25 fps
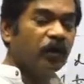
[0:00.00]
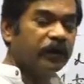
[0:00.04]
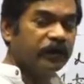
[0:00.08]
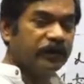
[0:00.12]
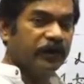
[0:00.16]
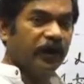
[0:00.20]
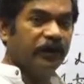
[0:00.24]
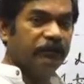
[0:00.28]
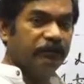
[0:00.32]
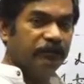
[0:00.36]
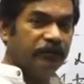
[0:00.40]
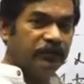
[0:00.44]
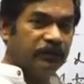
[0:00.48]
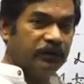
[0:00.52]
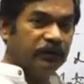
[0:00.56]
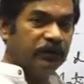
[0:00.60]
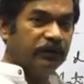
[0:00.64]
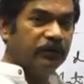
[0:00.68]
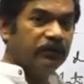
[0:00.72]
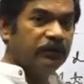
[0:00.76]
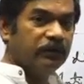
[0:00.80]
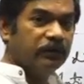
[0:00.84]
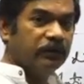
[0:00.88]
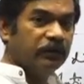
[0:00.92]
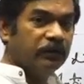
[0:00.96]
time
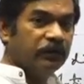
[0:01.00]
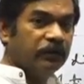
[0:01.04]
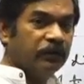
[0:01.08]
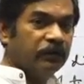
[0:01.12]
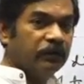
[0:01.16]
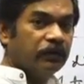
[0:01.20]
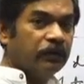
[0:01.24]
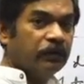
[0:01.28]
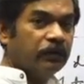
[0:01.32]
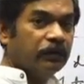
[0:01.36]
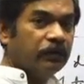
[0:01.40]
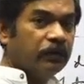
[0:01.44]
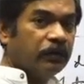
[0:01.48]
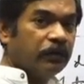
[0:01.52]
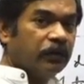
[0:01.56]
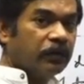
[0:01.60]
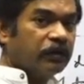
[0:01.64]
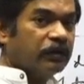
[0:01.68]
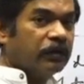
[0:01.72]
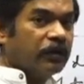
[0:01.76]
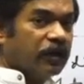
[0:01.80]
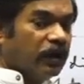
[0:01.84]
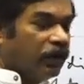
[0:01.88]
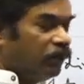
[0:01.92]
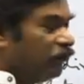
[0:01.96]
t,
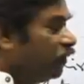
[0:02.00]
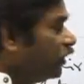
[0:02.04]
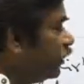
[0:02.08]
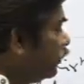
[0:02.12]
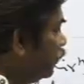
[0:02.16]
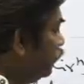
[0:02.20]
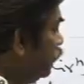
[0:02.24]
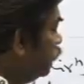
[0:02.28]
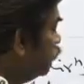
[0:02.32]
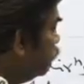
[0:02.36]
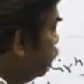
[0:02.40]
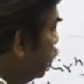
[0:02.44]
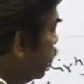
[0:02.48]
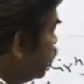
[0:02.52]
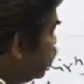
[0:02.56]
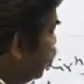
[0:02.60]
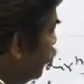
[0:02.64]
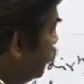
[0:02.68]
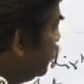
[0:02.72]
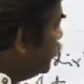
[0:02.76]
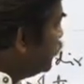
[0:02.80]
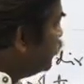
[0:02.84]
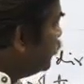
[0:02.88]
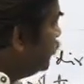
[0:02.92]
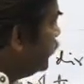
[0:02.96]
it covered this much
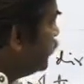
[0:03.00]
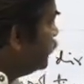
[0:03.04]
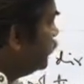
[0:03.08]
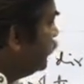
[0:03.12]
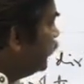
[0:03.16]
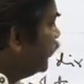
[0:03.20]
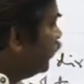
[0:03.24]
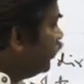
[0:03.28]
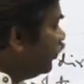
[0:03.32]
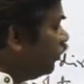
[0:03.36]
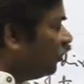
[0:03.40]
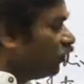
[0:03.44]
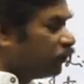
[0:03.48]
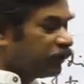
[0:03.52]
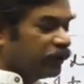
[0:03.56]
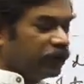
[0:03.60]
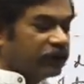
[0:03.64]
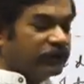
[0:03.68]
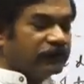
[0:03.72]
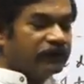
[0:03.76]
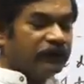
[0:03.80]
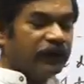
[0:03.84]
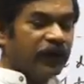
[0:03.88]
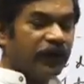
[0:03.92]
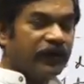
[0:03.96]
of displacement along the
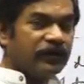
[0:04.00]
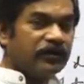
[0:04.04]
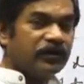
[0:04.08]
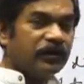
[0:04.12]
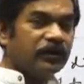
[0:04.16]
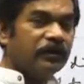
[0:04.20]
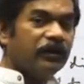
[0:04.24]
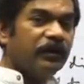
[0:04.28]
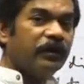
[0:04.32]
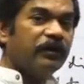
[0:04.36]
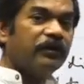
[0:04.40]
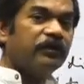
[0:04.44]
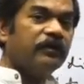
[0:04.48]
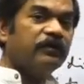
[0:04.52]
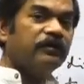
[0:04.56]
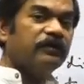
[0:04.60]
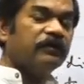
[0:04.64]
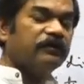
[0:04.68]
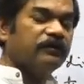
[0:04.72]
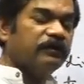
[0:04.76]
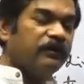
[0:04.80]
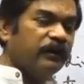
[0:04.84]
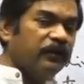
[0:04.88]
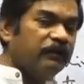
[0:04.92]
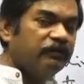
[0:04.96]
X direction. In the
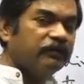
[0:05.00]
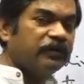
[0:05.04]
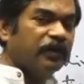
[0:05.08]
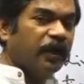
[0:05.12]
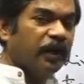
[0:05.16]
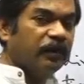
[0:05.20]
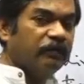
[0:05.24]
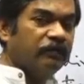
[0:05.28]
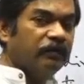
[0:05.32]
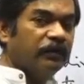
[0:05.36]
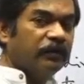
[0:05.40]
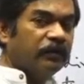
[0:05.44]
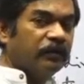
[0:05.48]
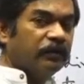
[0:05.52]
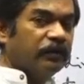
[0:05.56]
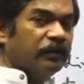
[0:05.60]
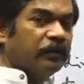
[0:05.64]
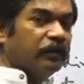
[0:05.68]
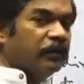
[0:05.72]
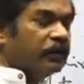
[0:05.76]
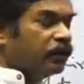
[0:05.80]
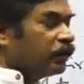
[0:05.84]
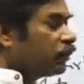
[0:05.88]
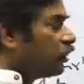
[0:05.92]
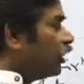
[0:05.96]
same time,
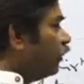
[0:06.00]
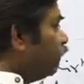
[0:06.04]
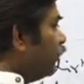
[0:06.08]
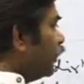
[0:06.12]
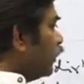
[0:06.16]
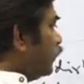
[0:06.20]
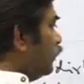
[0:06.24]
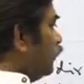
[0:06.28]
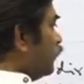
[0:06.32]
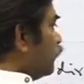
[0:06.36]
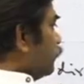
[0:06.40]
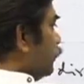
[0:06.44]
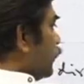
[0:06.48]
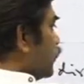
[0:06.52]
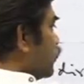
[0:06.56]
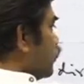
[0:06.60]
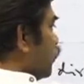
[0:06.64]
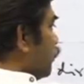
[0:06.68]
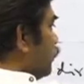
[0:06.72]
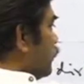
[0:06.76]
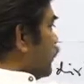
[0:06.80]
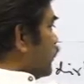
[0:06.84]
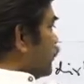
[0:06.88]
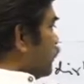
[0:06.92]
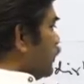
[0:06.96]
it covered this much
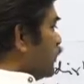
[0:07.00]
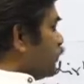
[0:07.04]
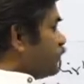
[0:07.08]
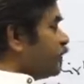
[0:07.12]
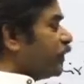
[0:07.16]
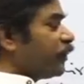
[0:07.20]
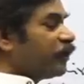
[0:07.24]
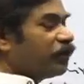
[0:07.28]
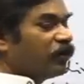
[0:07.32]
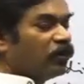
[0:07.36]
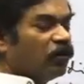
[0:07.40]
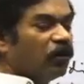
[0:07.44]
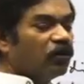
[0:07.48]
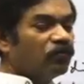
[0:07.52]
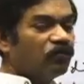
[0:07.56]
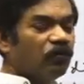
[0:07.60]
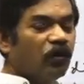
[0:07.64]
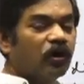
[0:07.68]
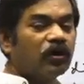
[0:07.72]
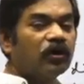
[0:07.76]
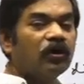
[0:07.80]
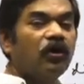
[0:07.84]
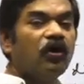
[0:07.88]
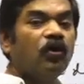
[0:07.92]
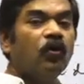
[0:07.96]
of displacement along
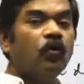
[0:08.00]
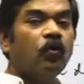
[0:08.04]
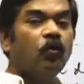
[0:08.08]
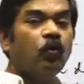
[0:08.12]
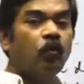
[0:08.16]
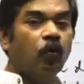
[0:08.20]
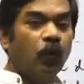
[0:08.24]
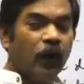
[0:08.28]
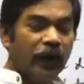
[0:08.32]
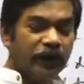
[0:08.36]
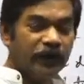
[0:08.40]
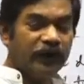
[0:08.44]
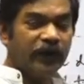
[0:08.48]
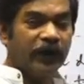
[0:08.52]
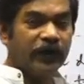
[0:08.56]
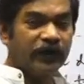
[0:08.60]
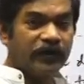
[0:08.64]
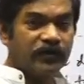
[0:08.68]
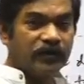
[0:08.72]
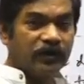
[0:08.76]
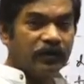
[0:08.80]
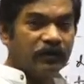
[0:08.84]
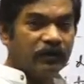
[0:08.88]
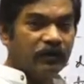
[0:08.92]
what? Y direction.